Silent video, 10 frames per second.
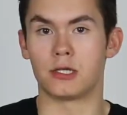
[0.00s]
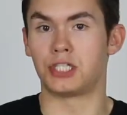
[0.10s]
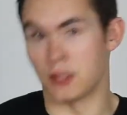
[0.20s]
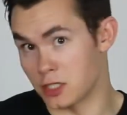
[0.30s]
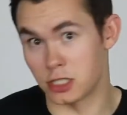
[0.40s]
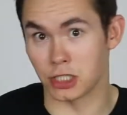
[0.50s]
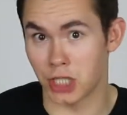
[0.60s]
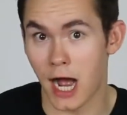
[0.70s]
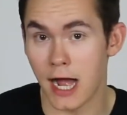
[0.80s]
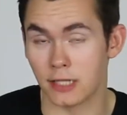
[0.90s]
so she thinks she's a
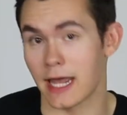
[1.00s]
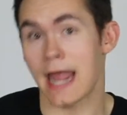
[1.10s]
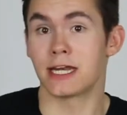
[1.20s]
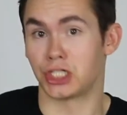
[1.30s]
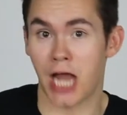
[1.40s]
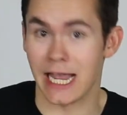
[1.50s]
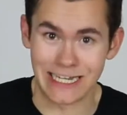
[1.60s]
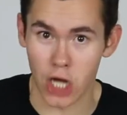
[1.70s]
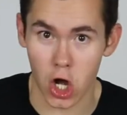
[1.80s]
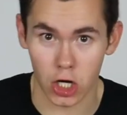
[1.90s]
child and a
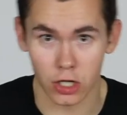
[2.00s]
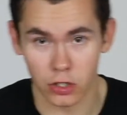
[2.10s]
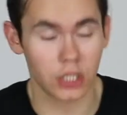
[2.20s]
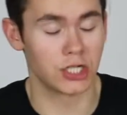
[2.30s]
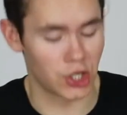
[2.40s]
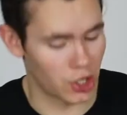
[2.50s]
shaggy dog. Good to